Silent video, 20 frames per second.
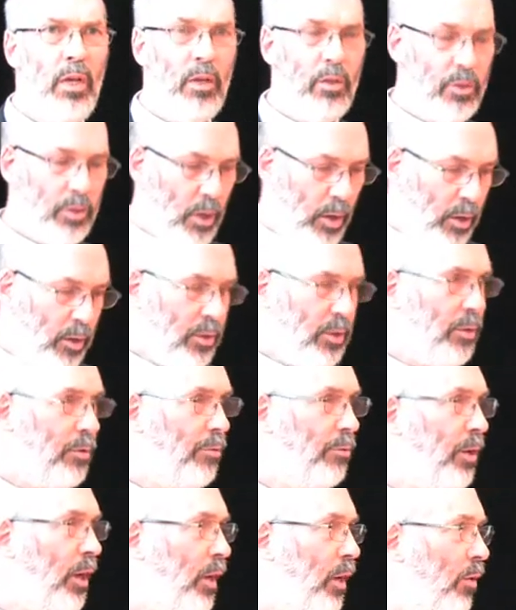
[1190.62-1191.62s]
scholars
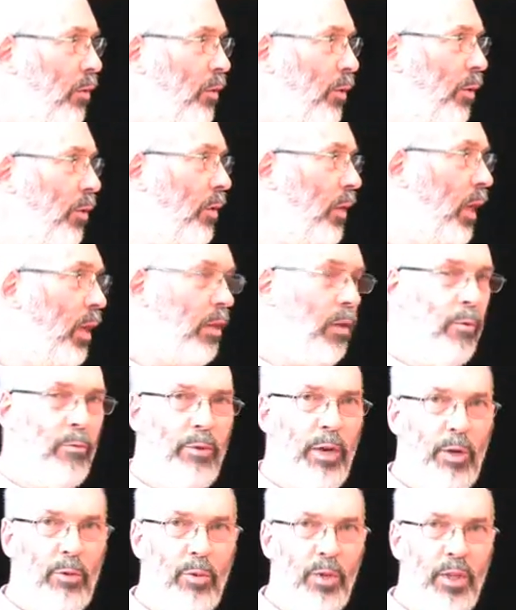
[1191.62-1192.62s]
have uh, thought of that. In
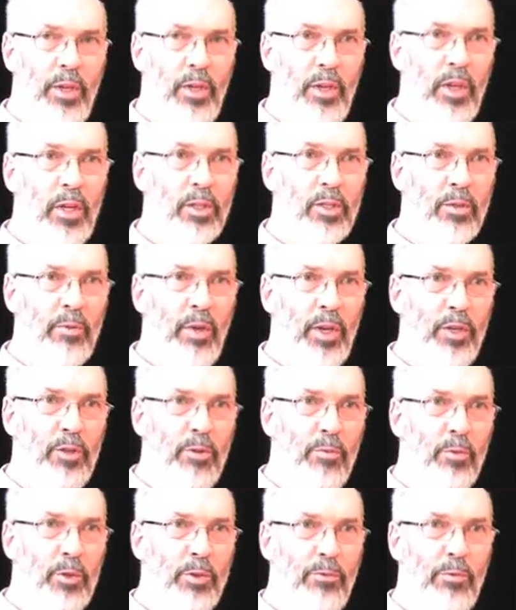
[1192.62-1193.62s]
fact, when the
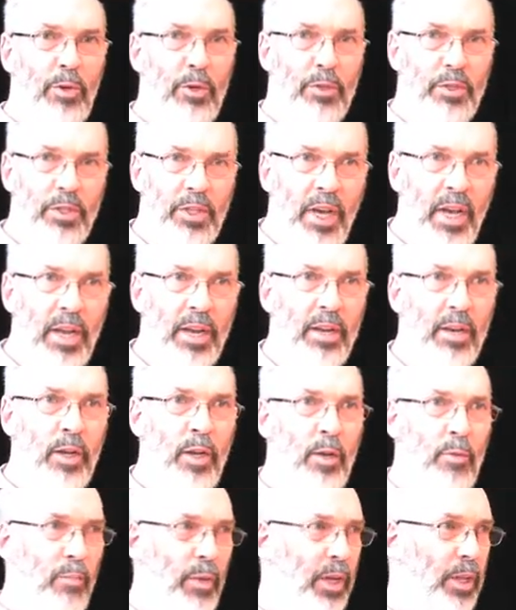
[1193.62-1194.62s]
excavation was first done
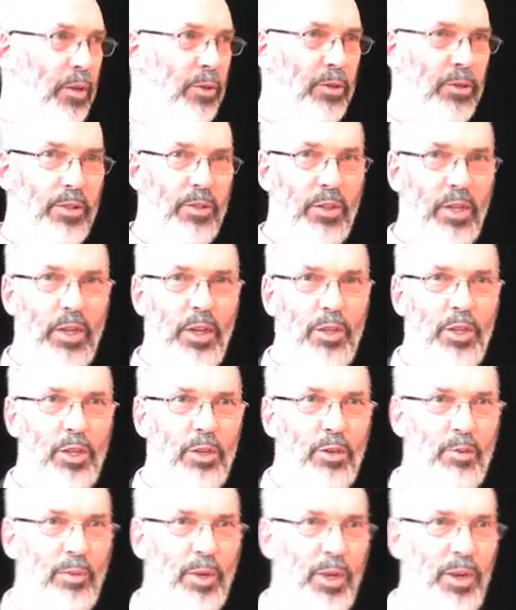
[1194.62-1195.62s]
by those uh,
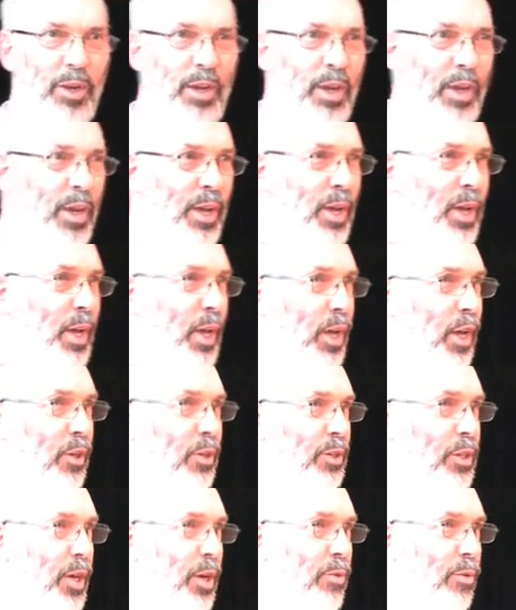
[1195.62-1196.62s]
gentlemen
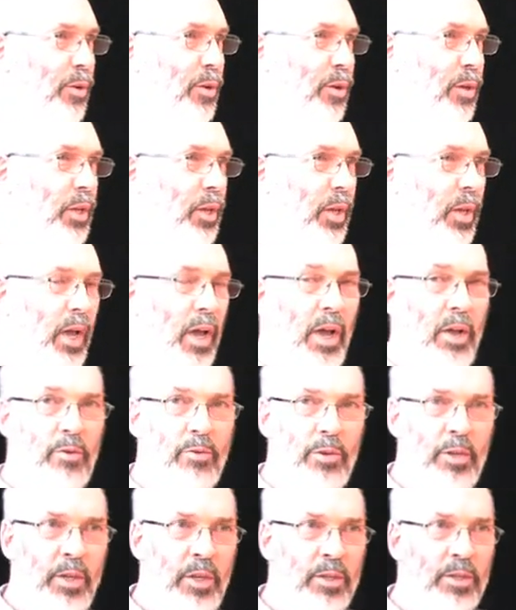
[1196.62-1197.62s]
just over a
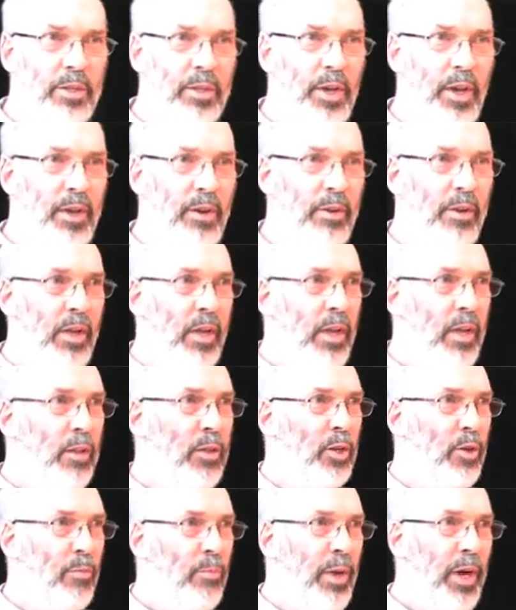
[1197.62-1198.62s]
hundred years ago,
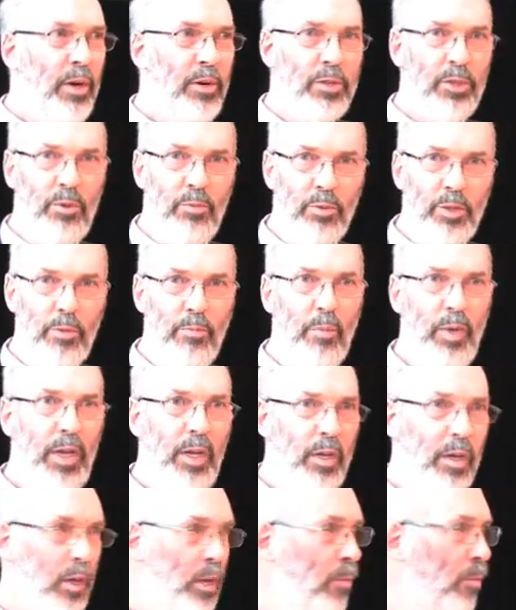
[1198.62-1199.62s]
the comparison was
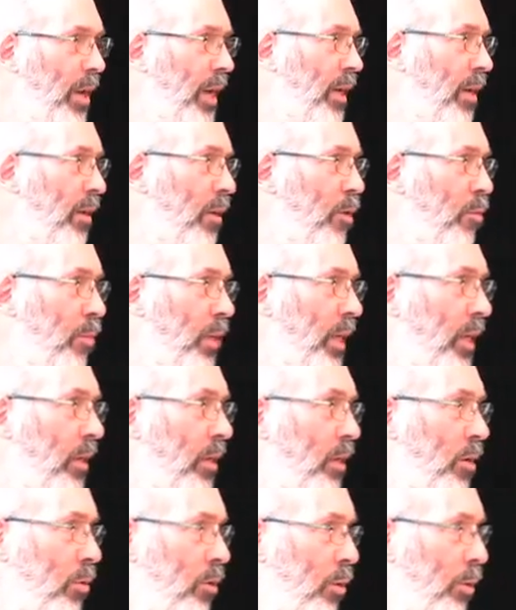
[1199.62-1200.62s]
immediately made. It
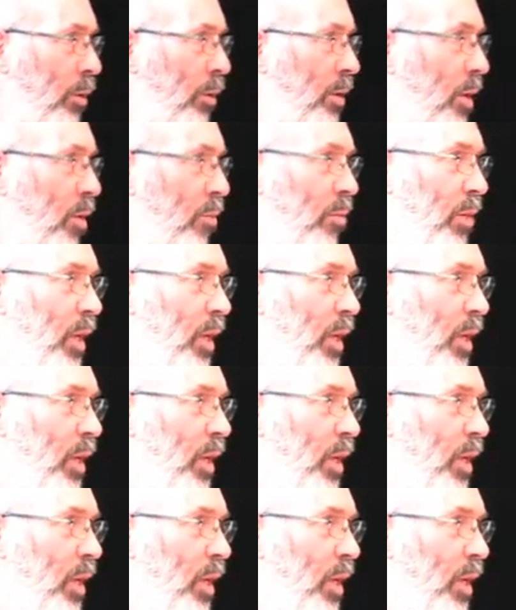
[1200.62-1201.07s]
immediately dawned on